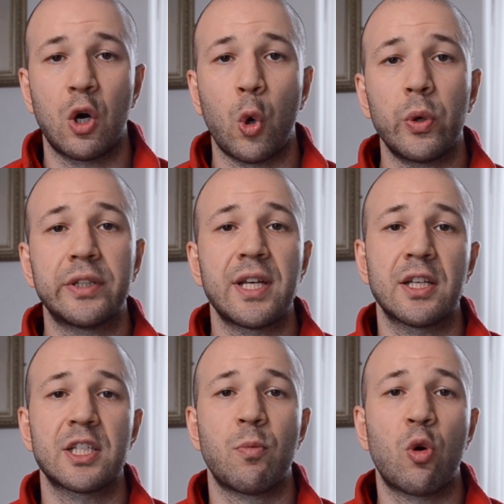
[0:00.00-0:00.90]
who will tell
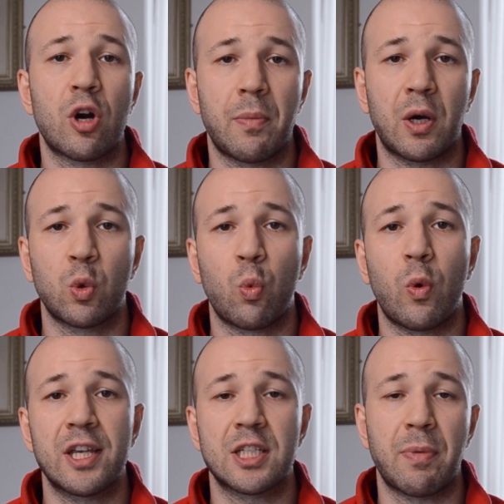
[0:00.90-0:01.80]
us more about the
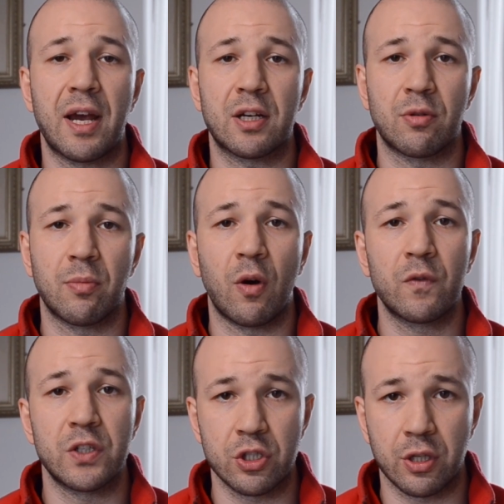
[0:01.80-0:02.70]
wide spectrum of
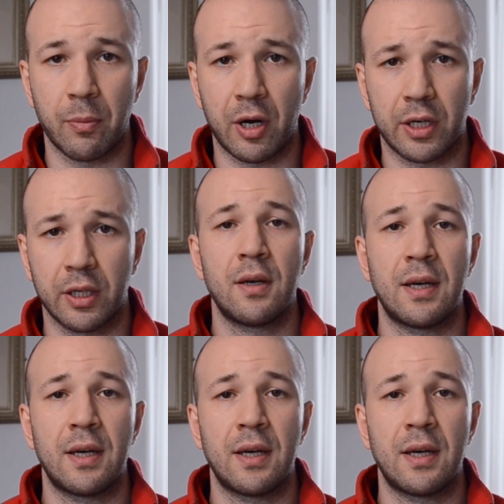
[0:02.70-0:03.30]
digital marketing